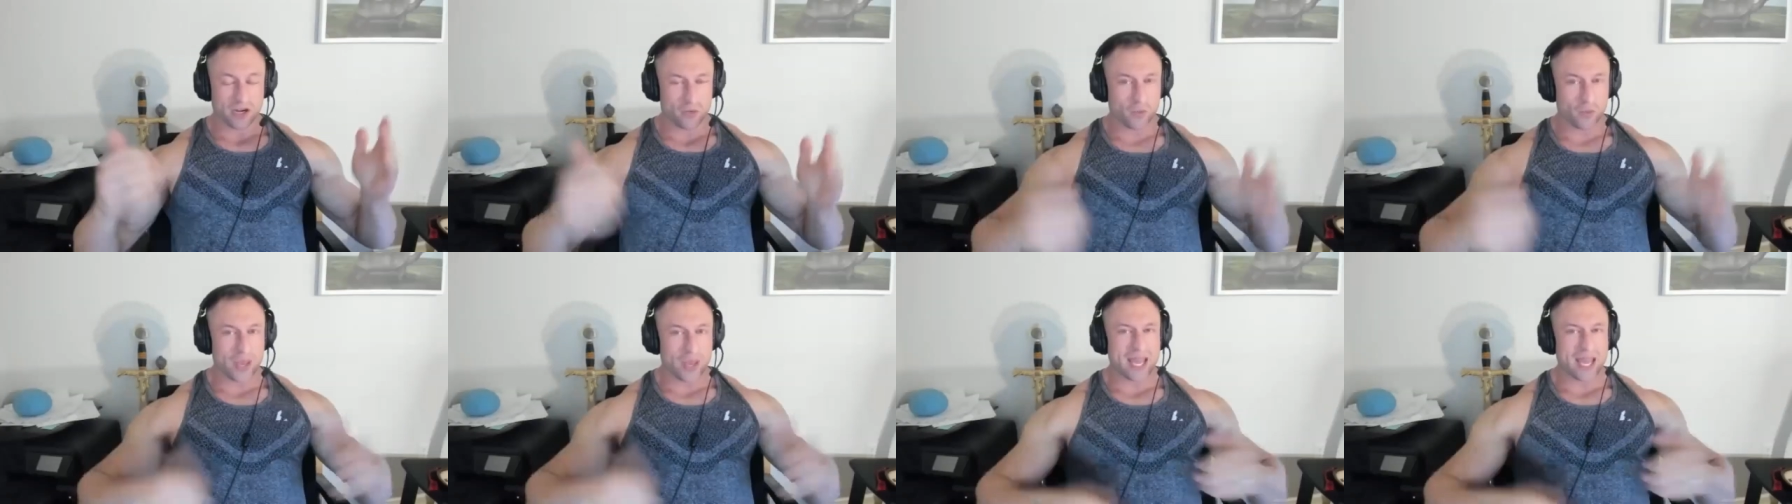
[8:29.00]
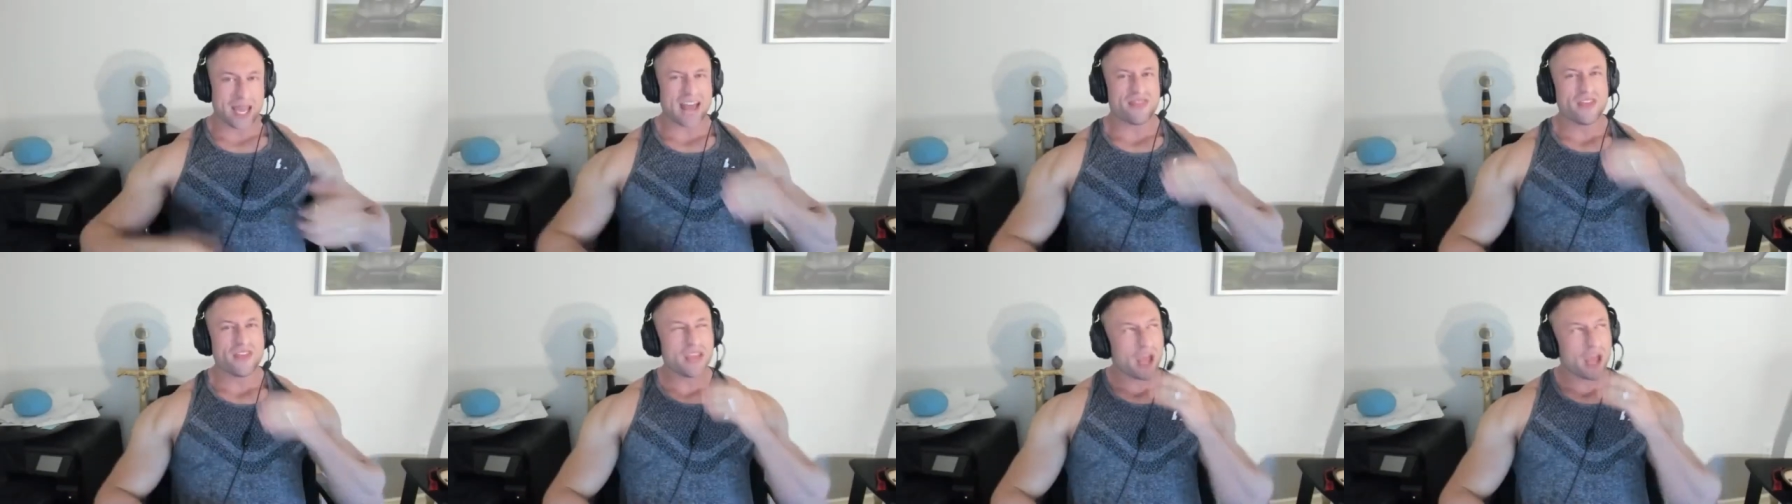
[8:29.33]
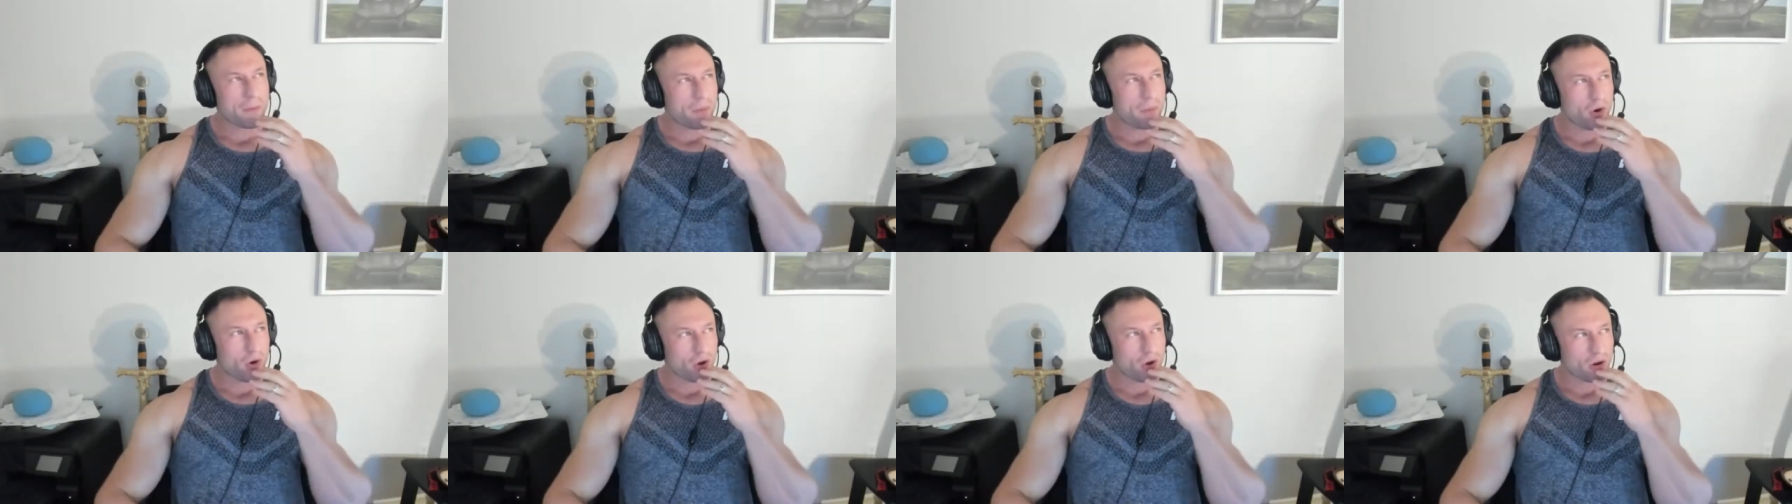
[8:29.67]
in weight. I think
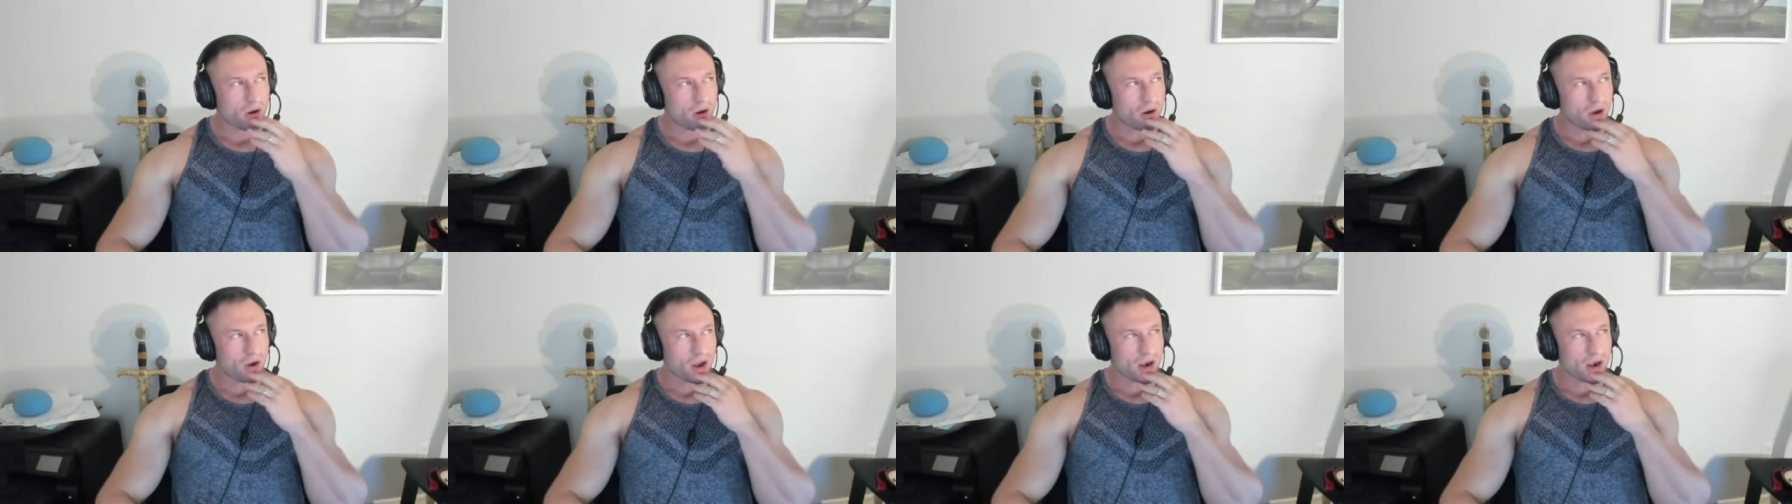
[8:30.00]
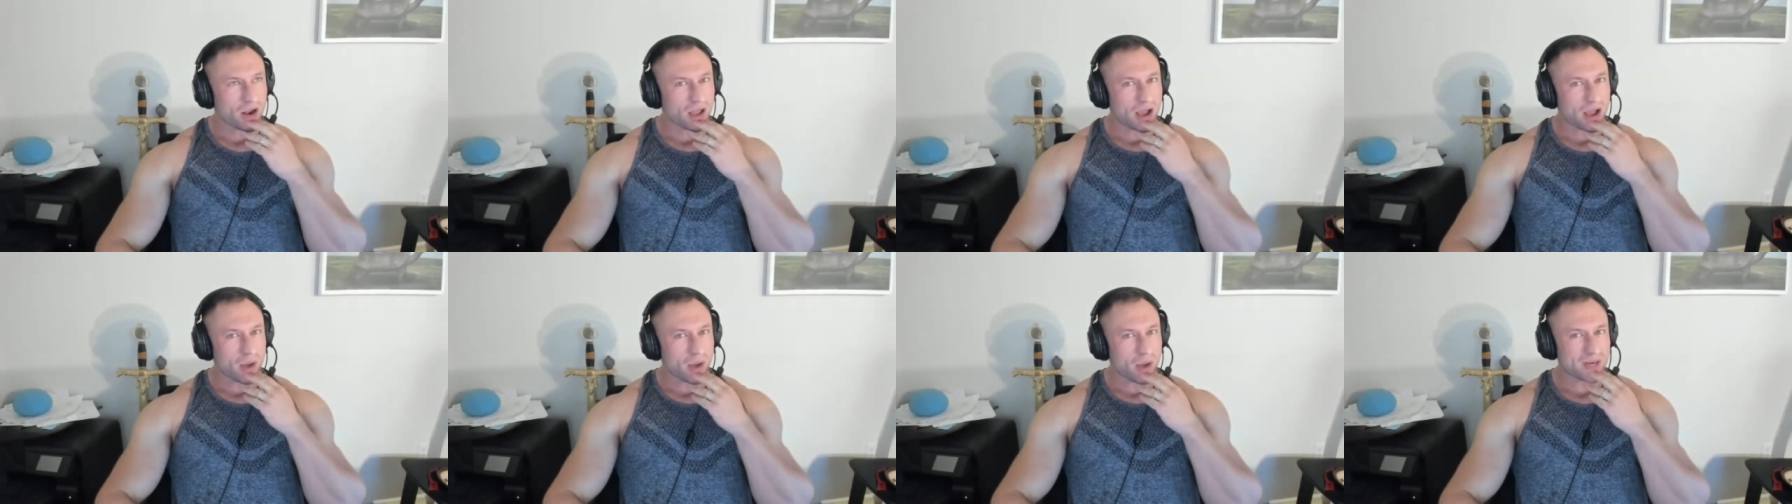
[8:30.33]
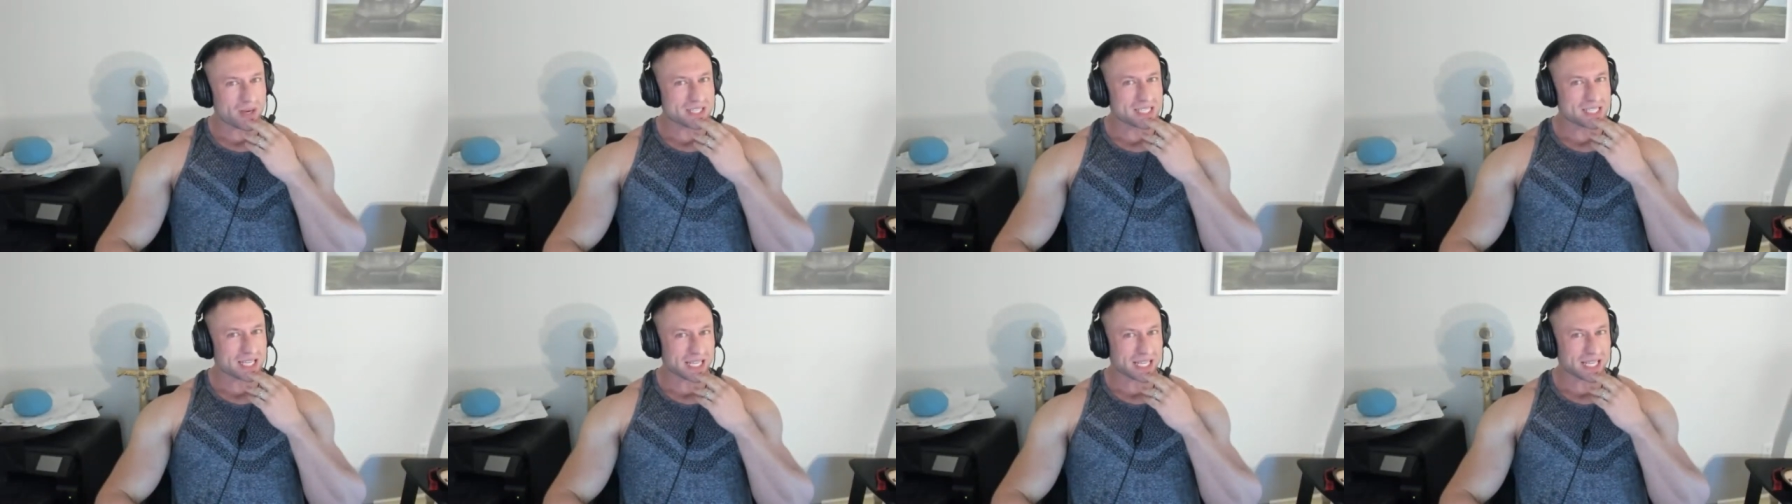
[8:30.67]
I put on, I
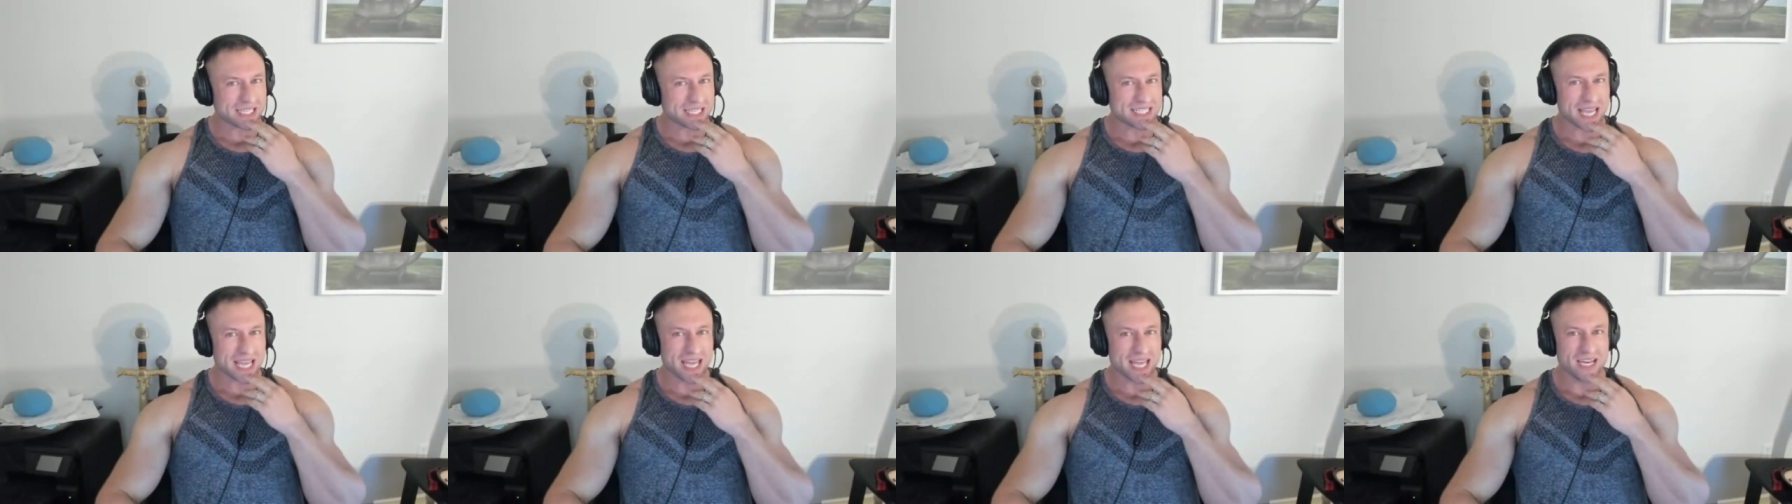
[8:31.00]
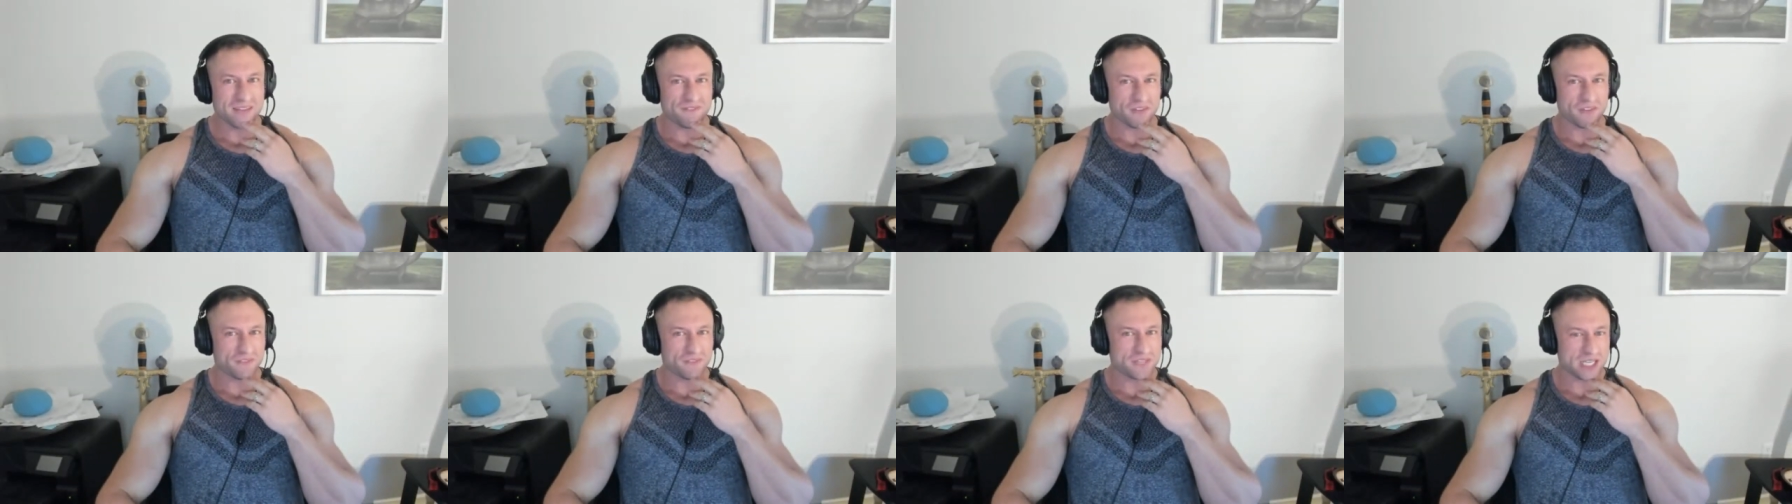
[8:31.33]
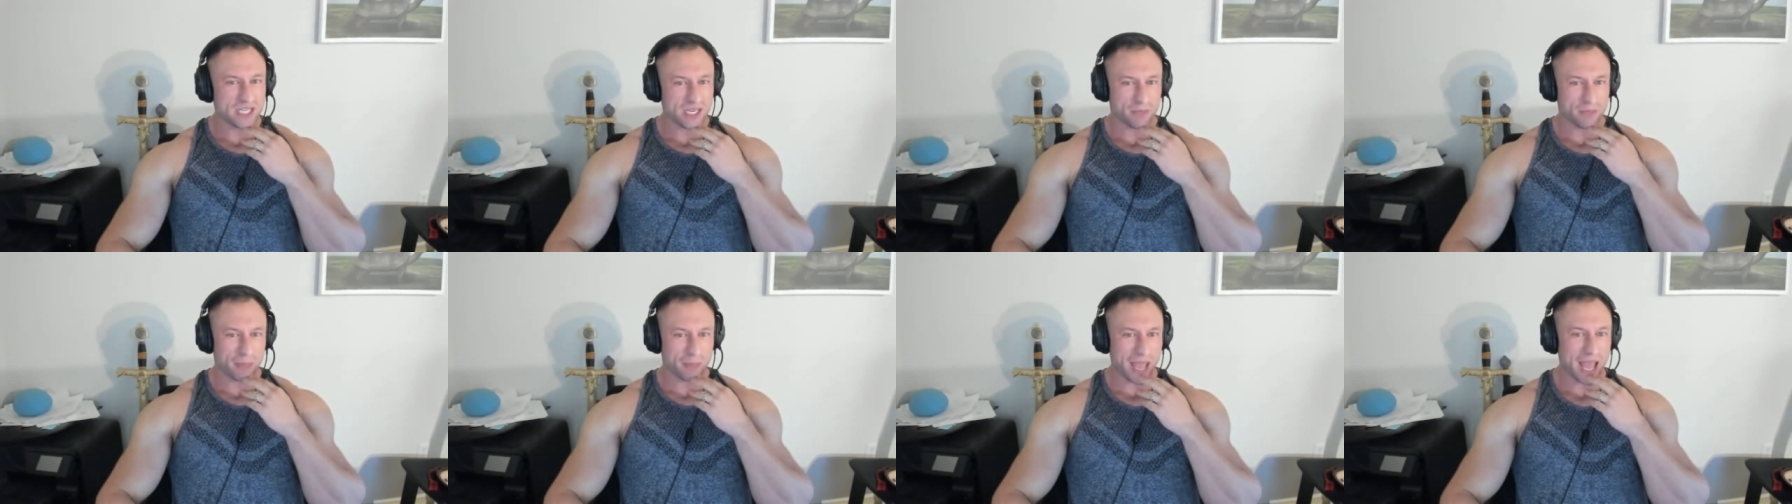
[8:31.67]
want to say like 10 to
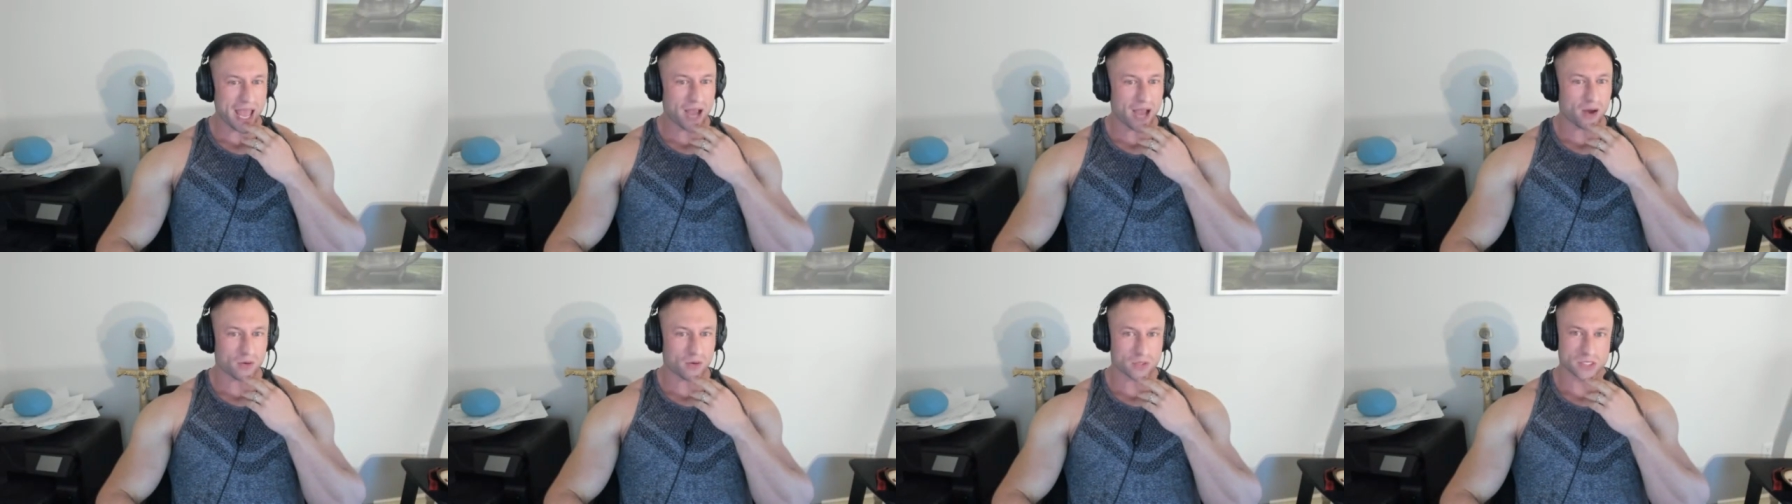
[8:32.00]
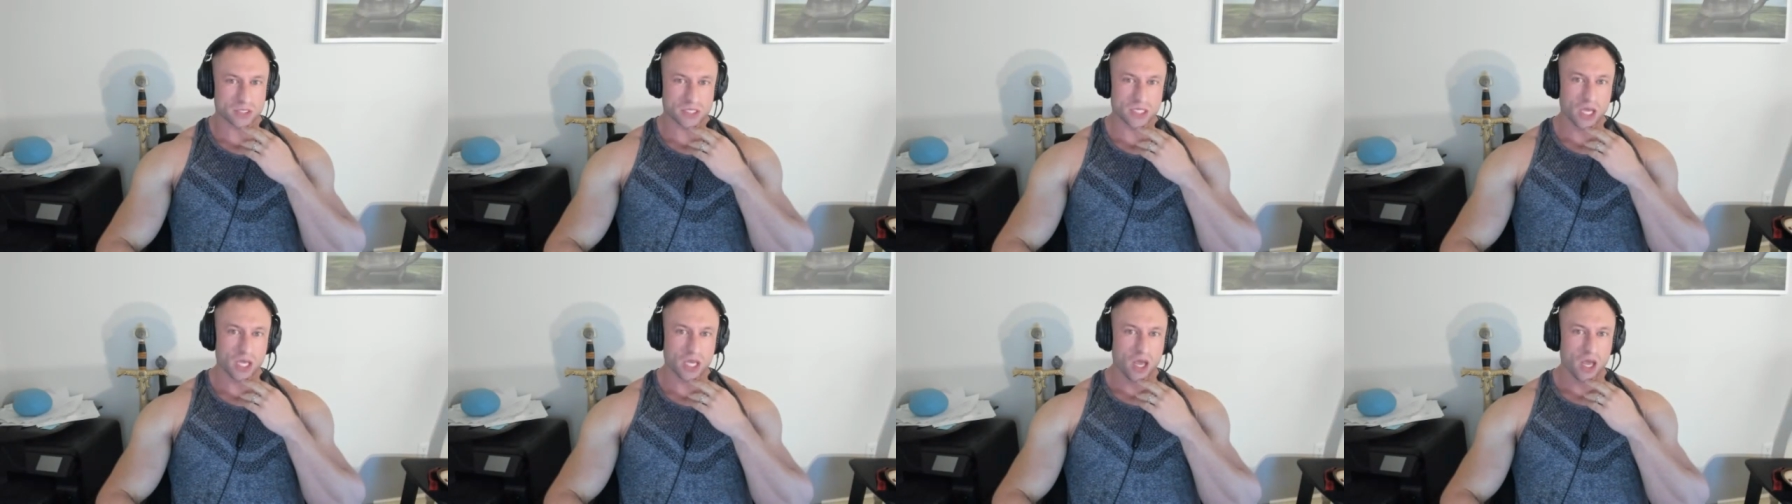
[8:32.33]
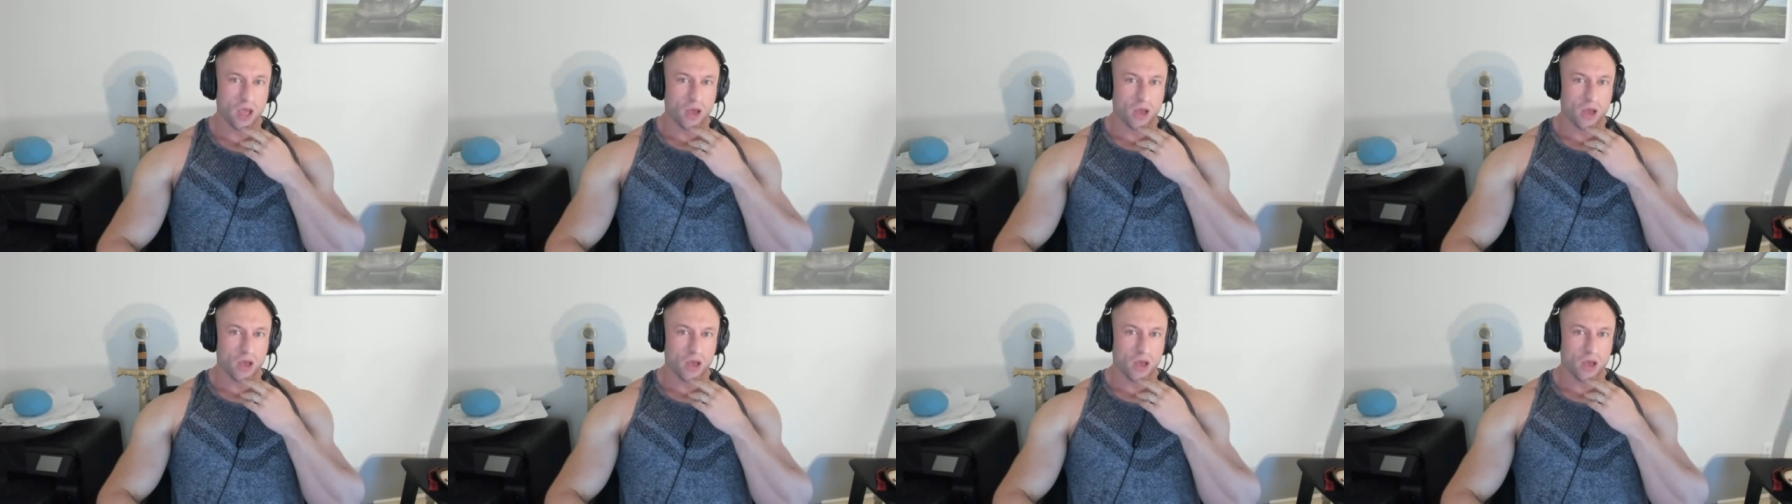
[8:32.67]
15 pounds